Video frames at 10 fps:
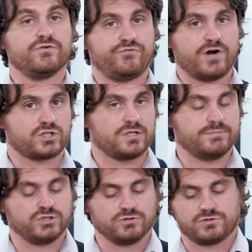Fresh
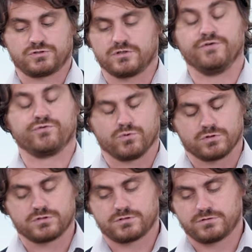lemon juice, of
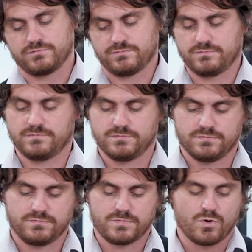course.
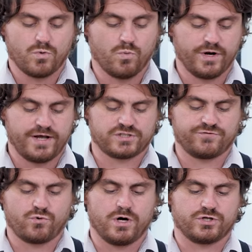1 ounce
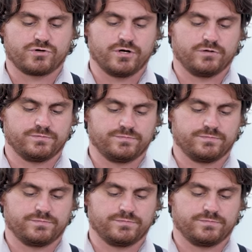of Cointreau.